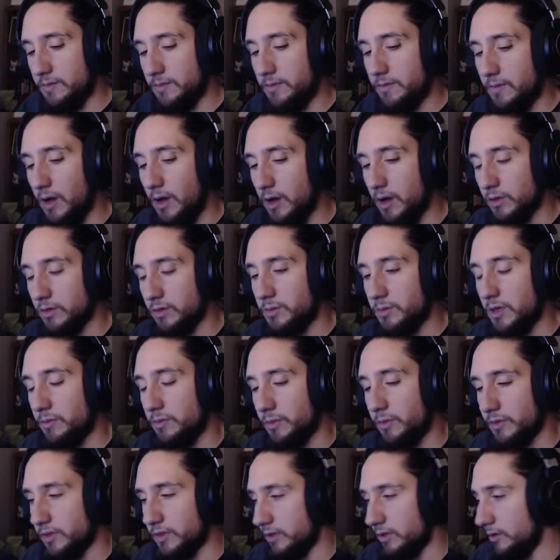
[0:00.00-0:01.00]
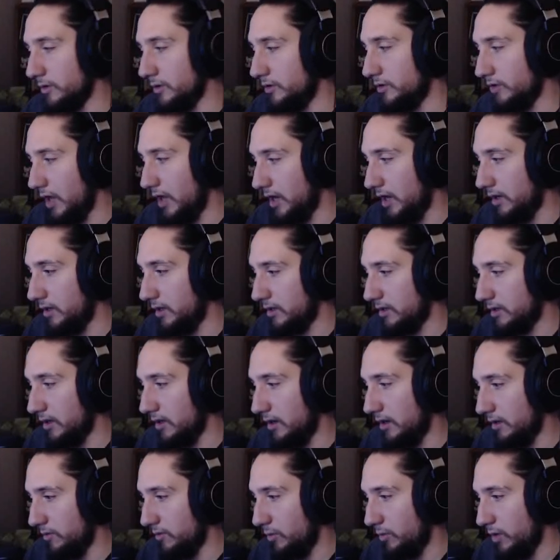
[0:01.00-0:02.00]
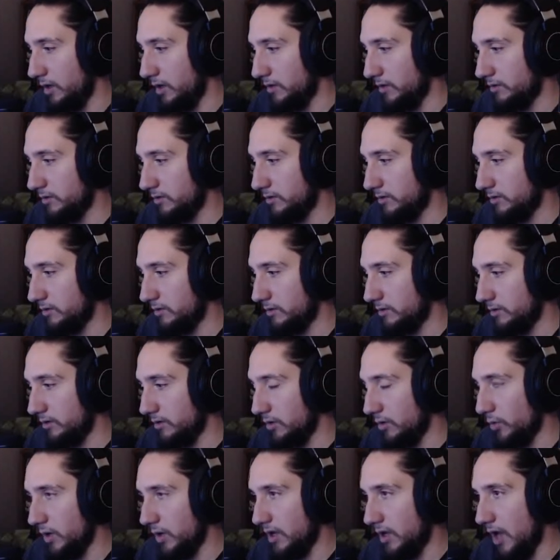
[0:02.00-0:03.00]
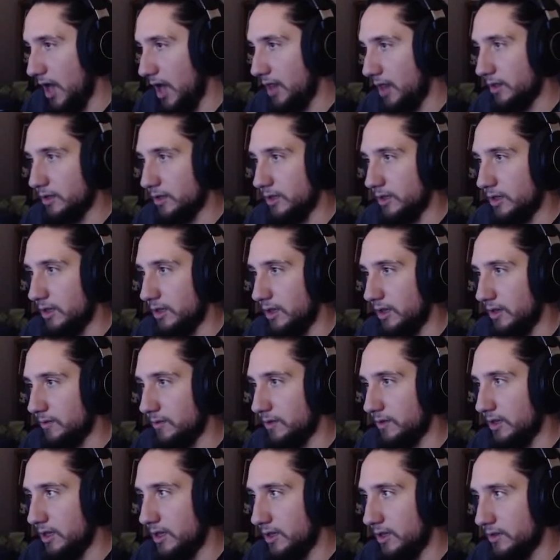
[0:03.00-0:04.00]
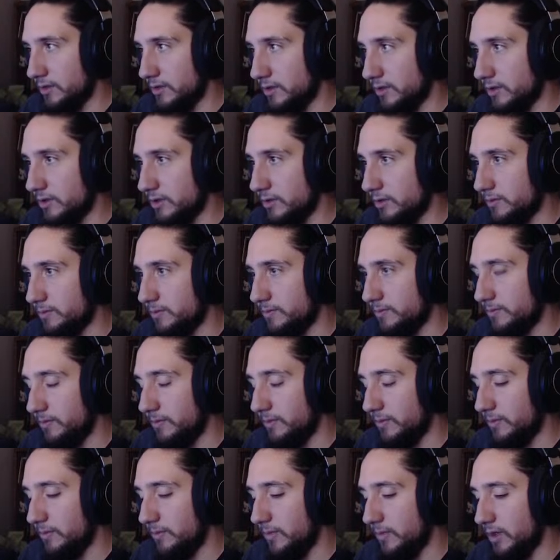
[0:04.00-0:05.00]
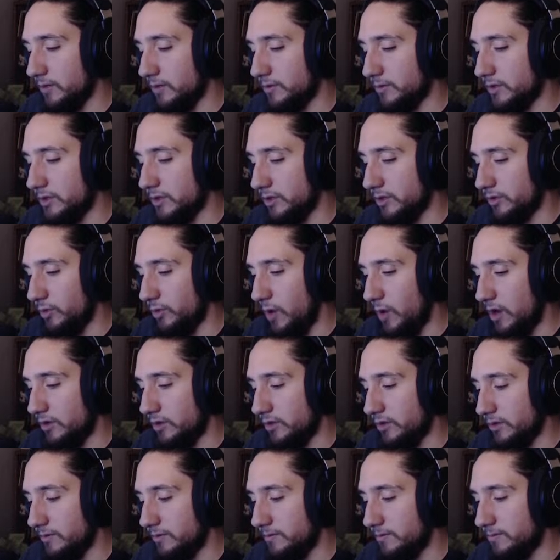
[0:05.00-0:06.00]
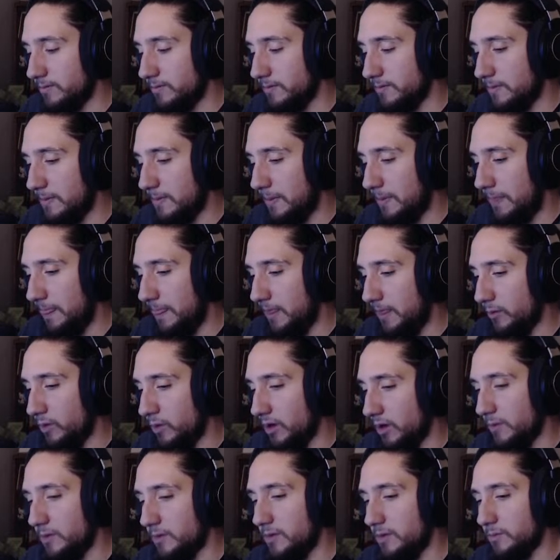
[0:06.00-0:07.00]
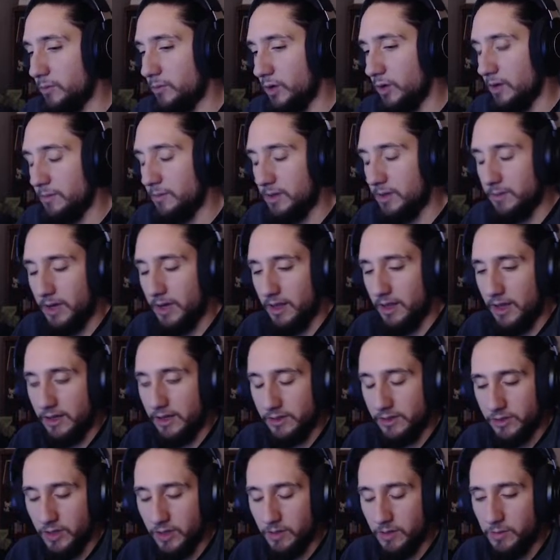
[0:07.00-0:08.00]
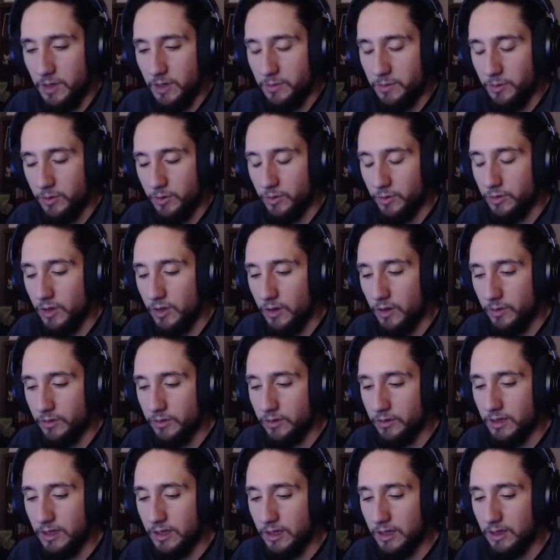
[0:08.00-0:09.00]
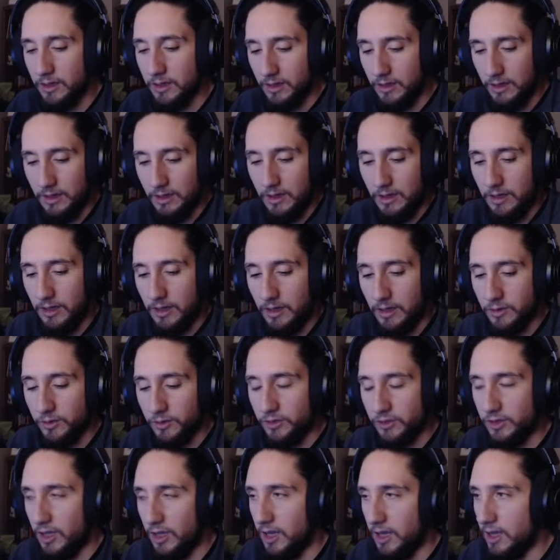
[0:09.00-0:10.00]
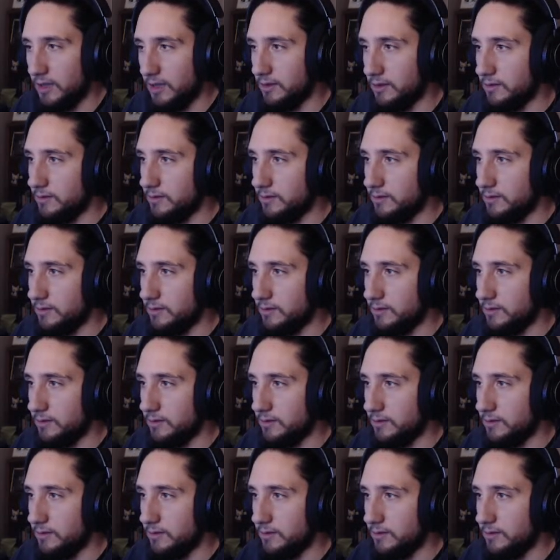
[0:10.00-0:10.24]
other people's understanding of what the reality even is of the situation. And what I mean by that is like people who don't understand